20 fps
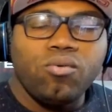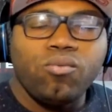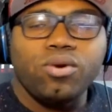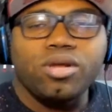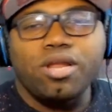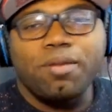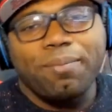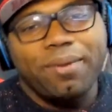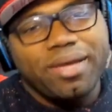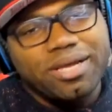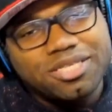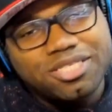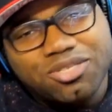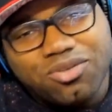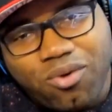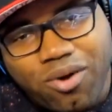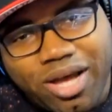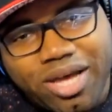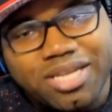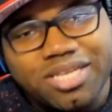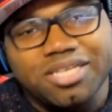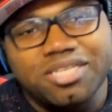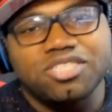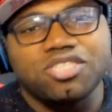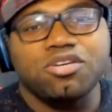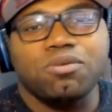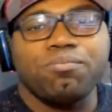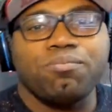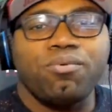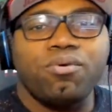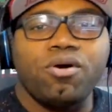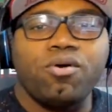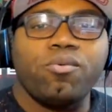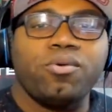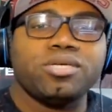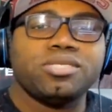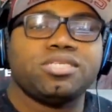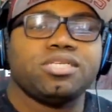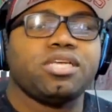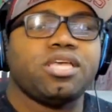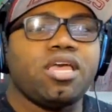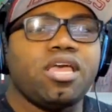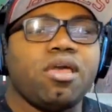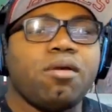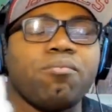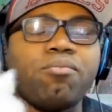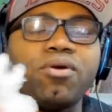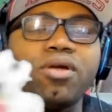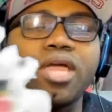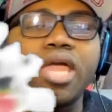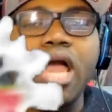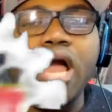What up, Anchor Squad? It is your boy once again. Bring